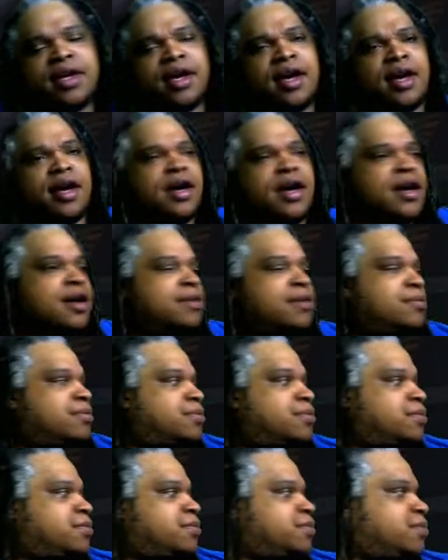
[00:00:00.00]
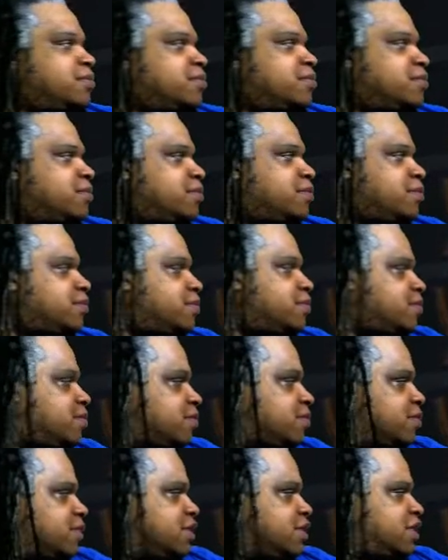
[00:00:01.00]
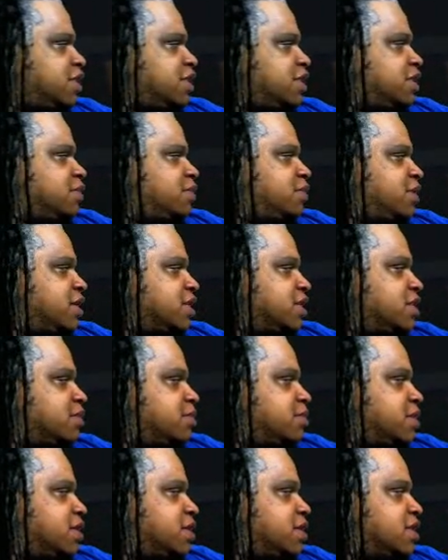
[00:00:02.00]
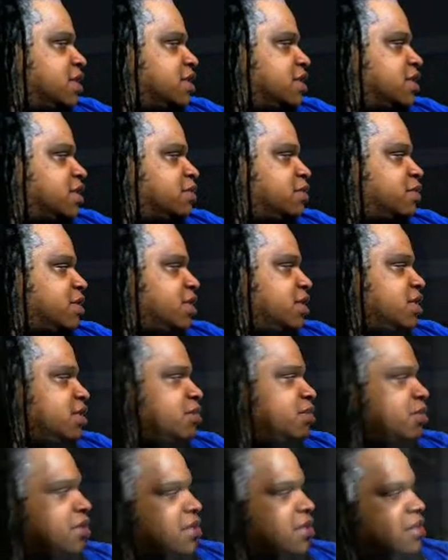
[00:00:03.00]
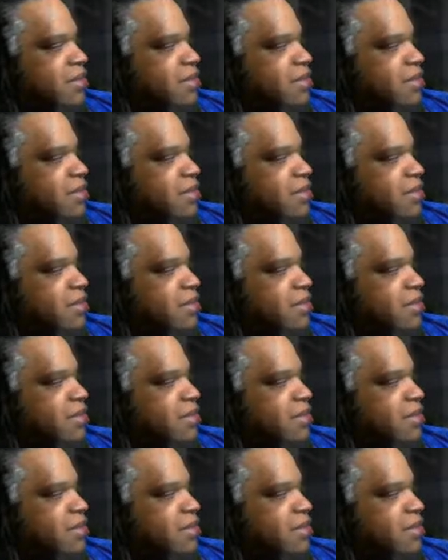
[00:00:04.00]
Um, let's just bring it to me. Let's just bring it to me.